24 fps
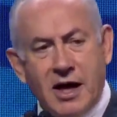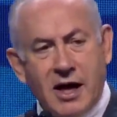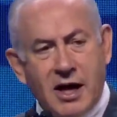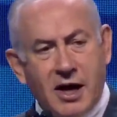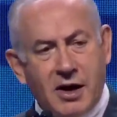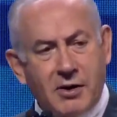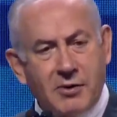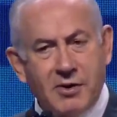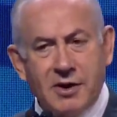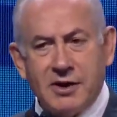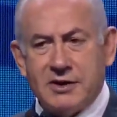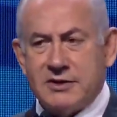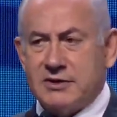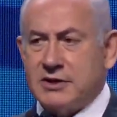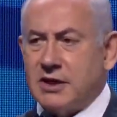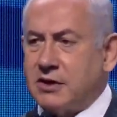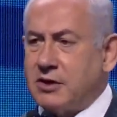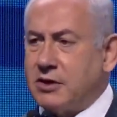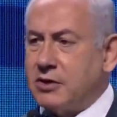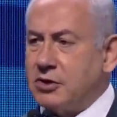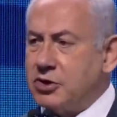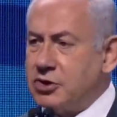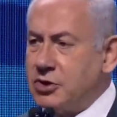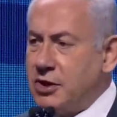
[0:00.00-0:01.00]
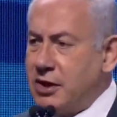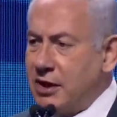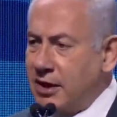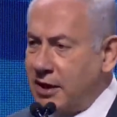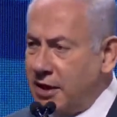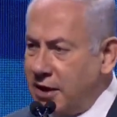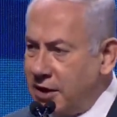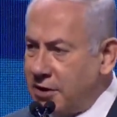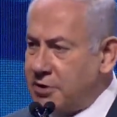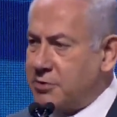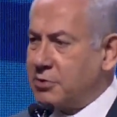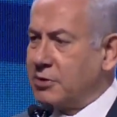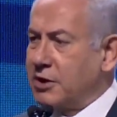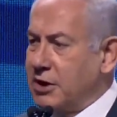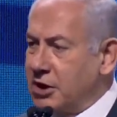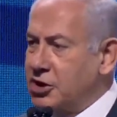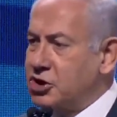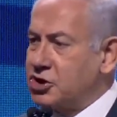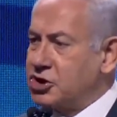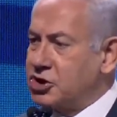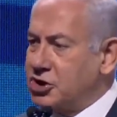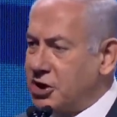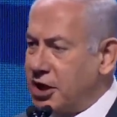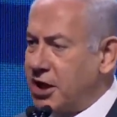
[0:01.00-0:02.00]
areas that could literally
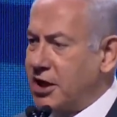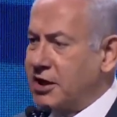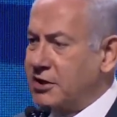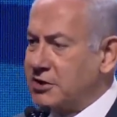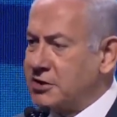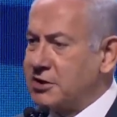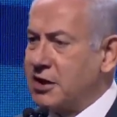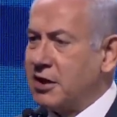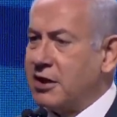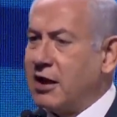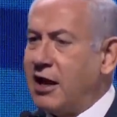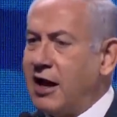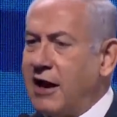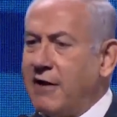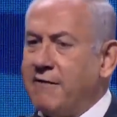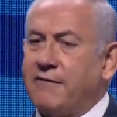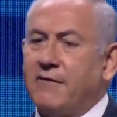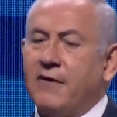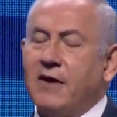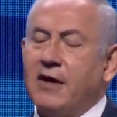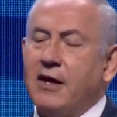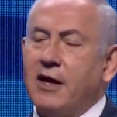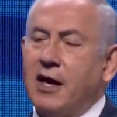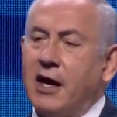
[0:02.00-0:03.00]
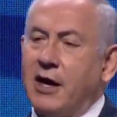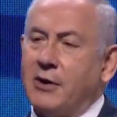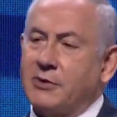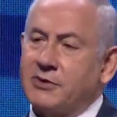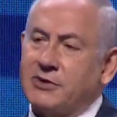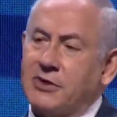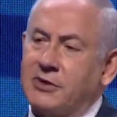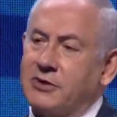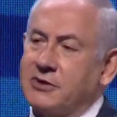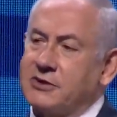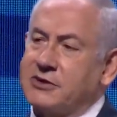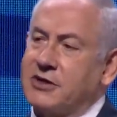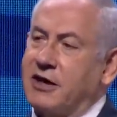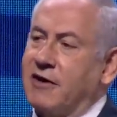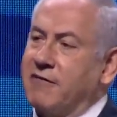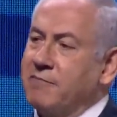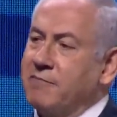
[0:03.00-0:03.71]
change the life, I was going to say